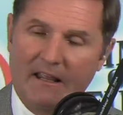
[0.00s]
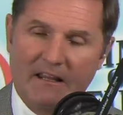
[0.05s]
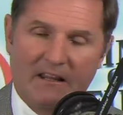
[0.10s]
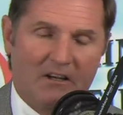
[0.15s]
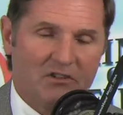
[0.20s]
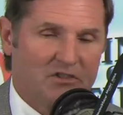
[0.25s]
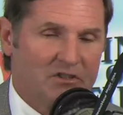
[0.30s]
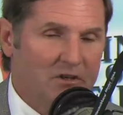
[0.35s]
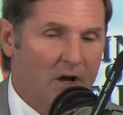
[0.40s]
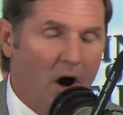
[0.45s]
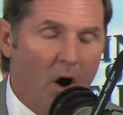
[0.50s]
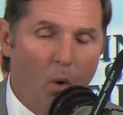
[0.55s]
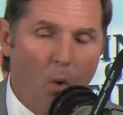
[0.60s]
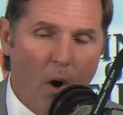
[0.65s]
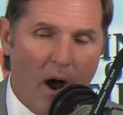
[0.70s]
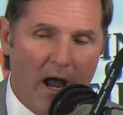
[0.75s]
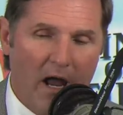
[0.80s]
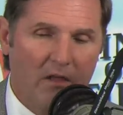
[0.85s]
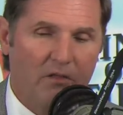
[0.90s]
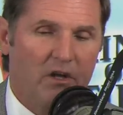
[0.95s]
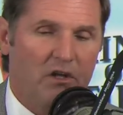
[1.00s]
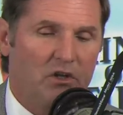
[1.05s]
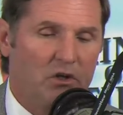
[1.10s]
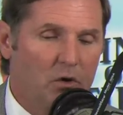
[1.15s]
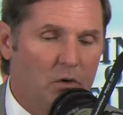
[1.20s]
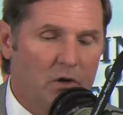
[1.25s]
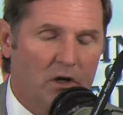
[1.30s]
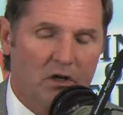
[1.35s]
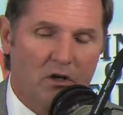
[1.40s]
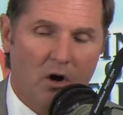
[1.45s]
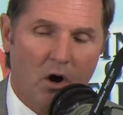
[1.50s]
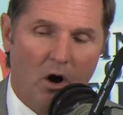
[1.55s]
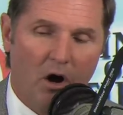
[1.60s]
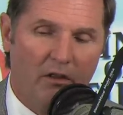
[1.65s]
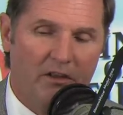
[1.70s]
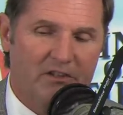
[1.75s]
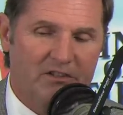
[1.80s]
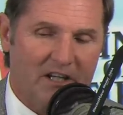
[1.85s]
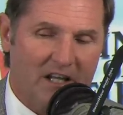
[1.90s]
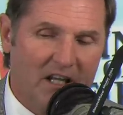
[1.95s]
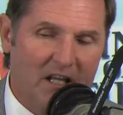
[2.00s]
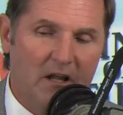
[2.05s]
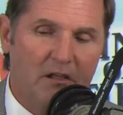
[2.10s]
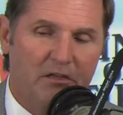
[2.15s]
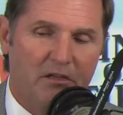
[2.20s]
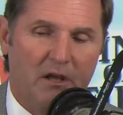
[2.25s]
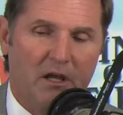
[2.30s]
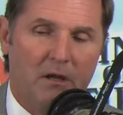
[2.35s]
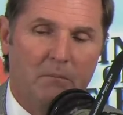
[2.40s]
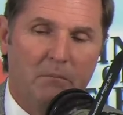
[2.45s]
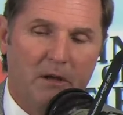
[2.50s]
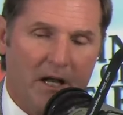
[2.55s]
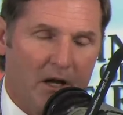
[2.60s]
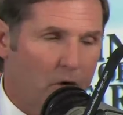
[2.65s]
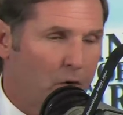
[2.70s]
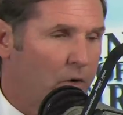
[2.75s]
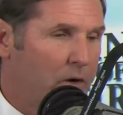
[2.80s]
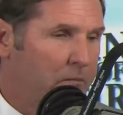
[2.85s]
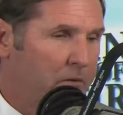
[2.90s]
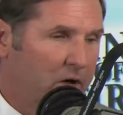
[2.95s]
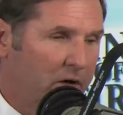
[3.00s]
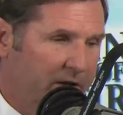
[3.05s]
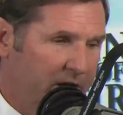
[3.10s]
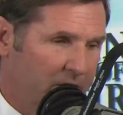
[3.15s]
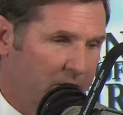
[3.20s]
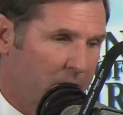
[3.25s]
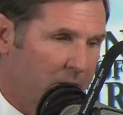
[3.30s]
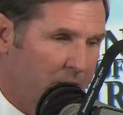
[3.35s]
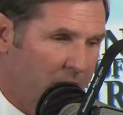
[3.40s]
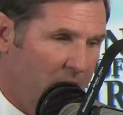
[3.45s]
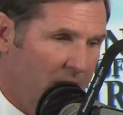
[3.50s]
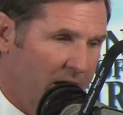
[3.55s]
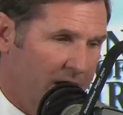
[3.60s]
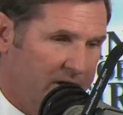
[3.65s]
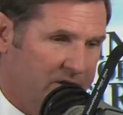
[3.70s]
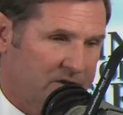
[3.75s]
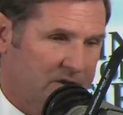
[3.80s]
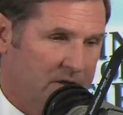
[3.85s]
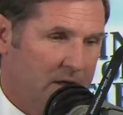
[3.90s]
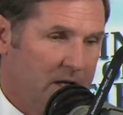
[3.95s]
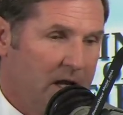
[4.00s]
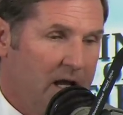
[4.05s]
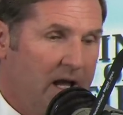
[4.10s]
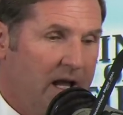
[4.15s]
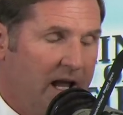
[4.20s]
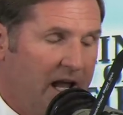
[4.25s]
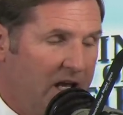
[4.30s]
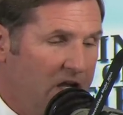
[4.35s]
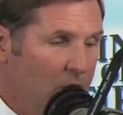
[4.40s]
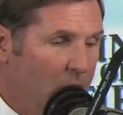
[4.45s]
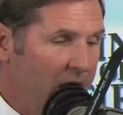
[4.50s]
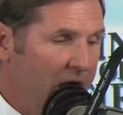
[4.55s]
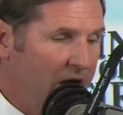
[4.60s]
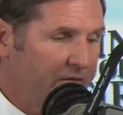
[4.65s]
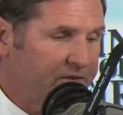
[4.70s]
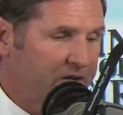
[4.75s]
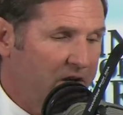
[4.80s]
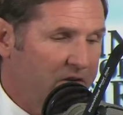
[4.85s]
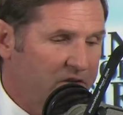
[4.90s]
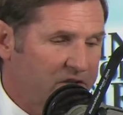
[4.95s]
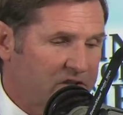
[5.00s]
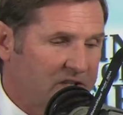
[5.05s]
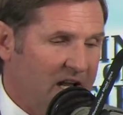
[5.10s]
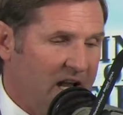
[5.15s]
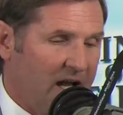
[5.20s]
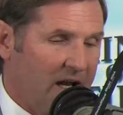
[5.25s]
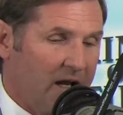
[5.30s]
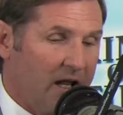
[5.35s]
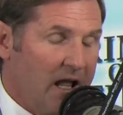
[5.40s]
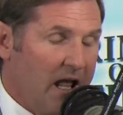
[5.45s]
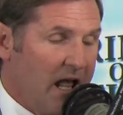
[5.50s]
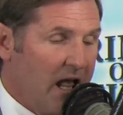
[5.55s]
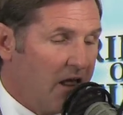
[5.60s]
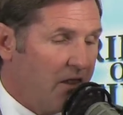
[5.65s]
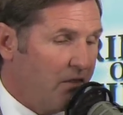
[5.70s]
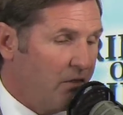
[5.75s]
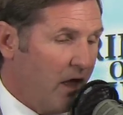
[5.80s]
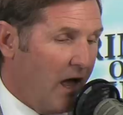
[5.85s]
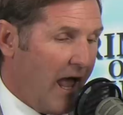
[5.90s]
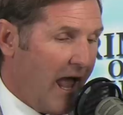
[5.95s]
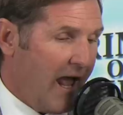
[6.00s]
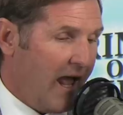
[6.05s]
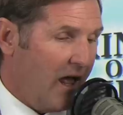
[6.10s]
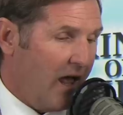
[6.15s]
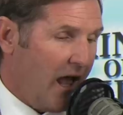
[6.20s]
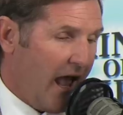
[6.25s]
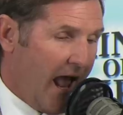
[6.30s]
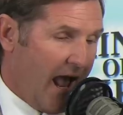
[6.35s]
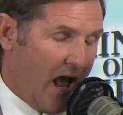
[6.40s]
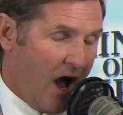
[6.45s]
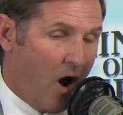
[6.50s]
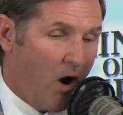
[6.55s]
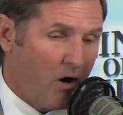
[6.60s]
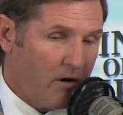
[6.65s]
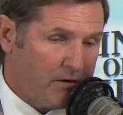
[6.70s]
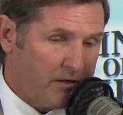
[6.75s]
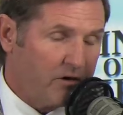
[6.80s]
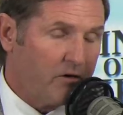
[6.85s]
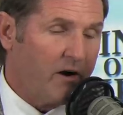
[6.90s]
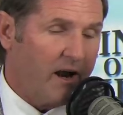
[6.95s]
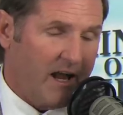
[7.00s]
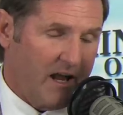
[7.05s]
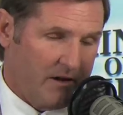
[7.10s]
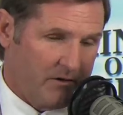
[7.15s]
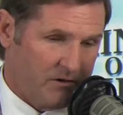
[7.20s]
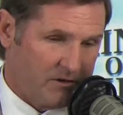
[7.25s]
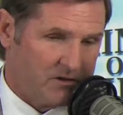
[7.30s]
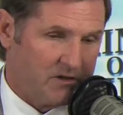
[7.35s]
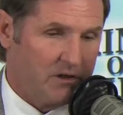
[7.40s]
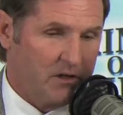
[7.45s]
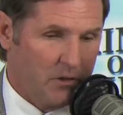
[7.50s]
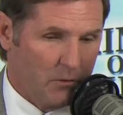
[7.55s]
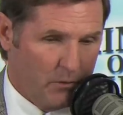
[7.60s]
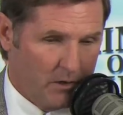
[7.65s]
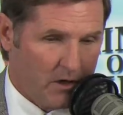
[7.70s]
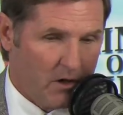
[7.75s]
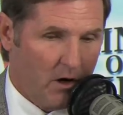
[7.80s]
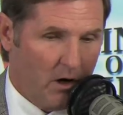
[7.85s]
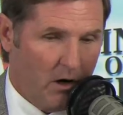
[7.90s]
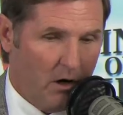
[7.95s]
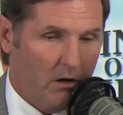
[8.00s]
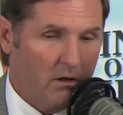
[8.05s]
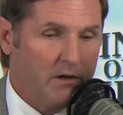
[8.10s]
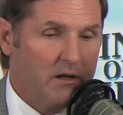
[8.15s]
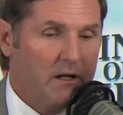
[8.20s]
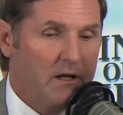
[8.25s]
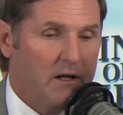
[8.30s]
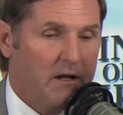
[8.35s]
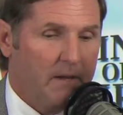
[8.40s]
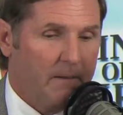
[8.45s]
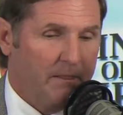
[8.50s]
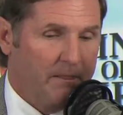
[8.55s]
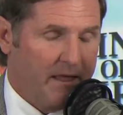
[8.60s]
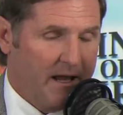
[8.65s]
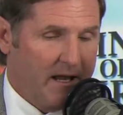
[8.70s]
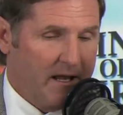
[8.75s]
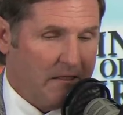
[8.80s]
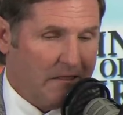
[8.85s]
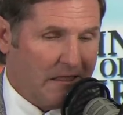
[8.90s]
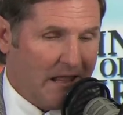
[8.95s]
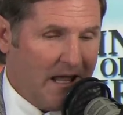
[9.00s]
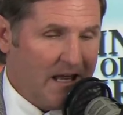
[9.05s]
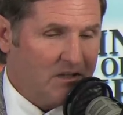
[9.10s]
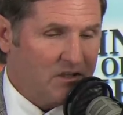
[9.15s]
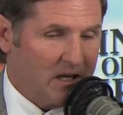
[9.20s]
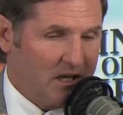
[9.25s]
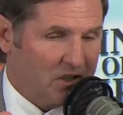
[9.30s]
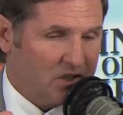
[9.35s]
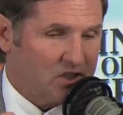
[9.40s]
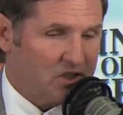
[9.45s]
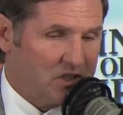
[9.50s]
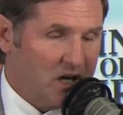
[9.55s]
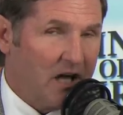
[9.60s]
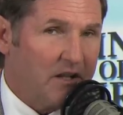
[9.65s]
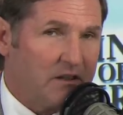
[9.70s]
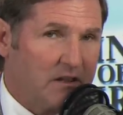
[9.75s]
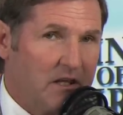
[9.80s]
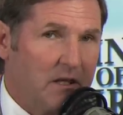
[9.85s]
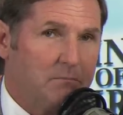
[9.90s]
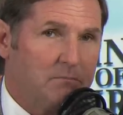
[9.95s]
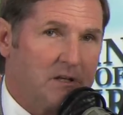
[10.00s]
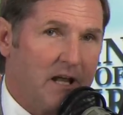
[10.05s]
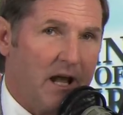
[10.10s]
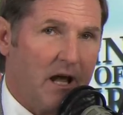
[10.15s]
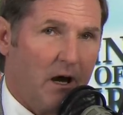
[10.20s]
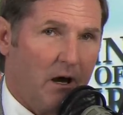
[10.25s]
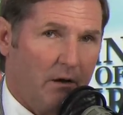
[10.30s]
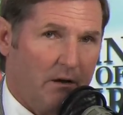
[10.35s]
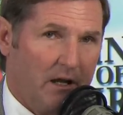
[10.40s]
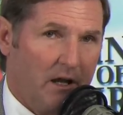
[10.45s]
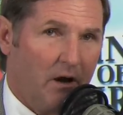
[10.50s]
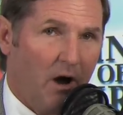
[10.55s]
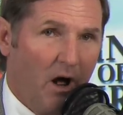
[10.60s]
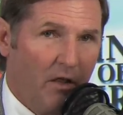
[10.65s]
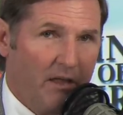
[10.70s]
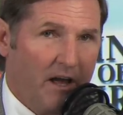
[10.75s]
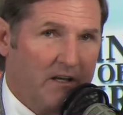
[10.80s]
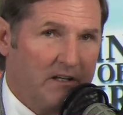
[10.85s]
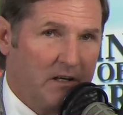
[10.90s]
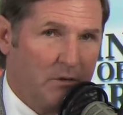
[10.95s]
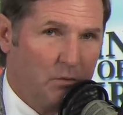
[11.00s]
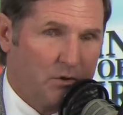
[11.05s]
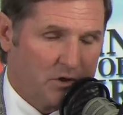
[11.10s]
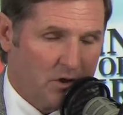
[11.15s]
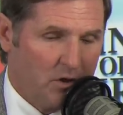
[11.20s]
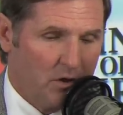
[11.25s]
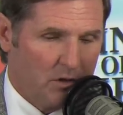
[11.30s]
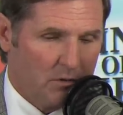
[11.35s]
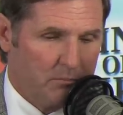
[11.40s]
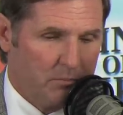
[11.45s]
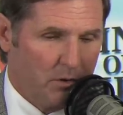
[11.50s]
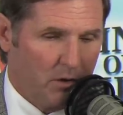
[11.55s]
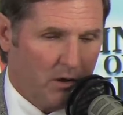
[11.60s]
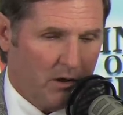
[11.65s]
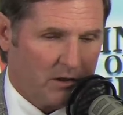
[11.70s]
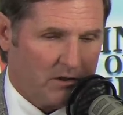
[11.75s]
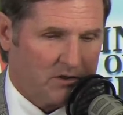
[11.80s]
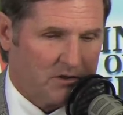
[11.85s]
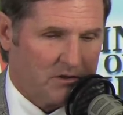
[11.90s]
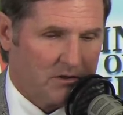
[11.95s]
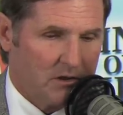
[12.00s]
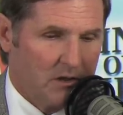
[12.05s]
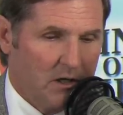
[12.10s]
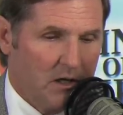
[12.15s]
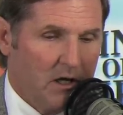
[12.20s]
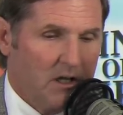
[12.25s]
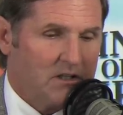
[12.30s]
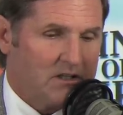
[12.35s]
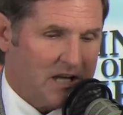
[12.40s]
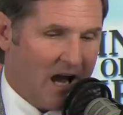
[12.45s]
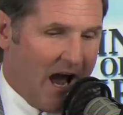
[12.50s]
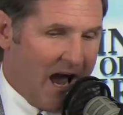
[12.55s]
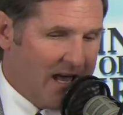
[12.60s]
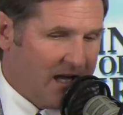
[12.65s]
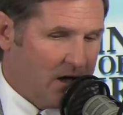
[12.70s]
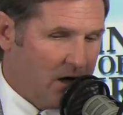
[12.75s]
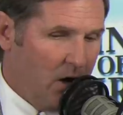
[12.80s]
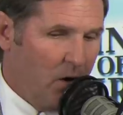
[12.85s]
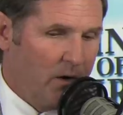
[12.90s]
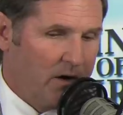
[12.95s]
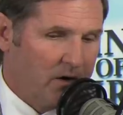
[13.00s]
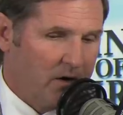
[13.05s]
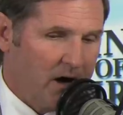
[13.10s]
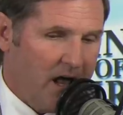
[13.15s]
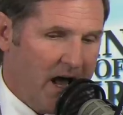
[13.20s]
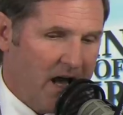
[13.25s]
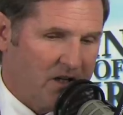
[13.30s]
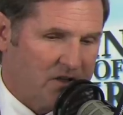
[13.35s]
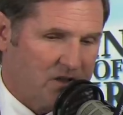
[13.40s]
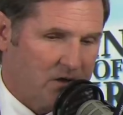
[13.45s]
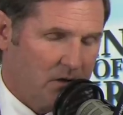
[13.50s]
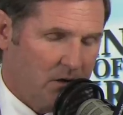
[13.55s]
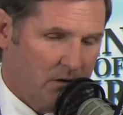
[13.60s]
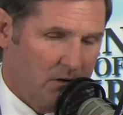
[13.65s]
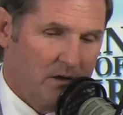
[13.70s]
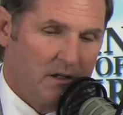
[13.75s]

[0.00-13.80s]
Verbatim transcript: there's no way that you can call this anything but a criminal enterprise. And you have to understand, a- a- Arthur Andersen, you recall, they they it shut them down, and all they did was cook books. Tyco was, International.